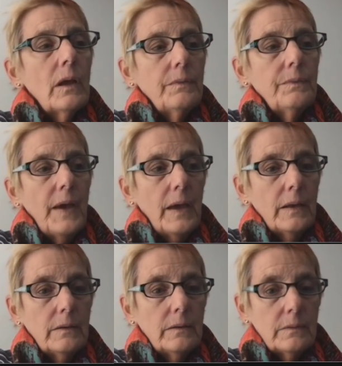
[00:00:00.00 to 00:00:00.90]
And
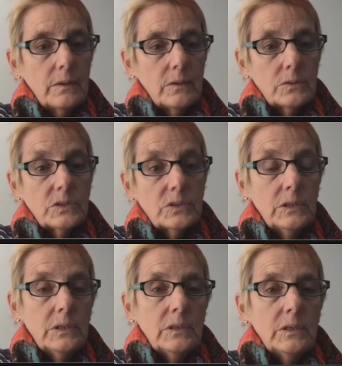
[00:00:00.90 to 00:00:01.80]
then
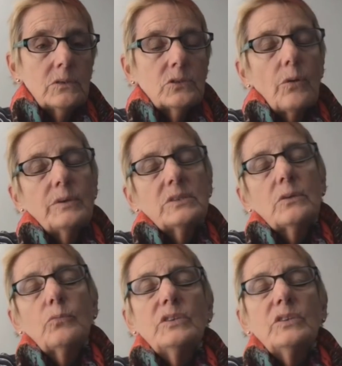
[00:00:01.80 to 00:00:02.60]
there's there's always